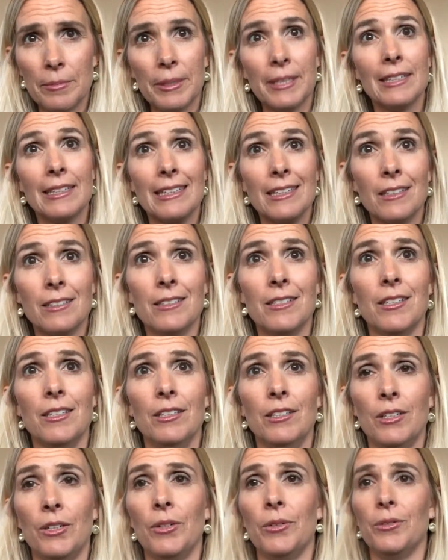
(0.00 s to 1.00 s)
but get to
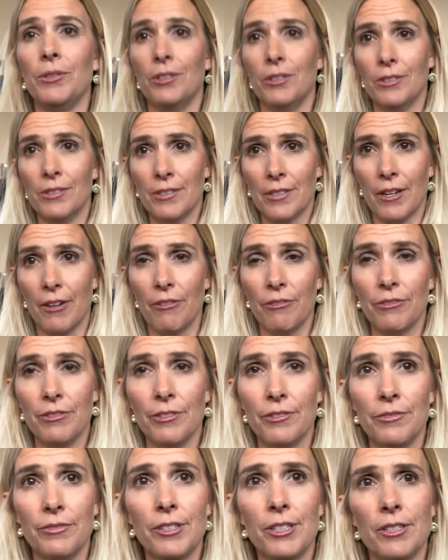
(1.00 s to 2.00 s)
know yourself
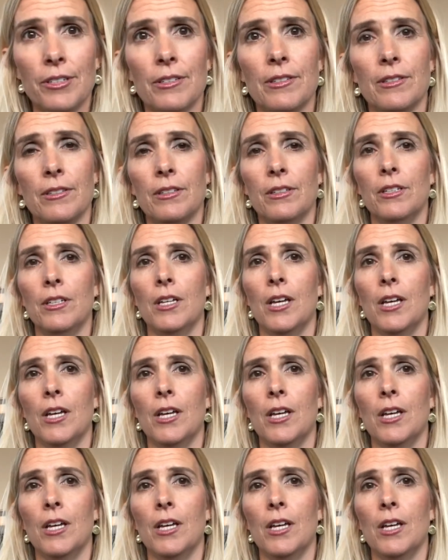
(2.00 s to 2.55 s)
first.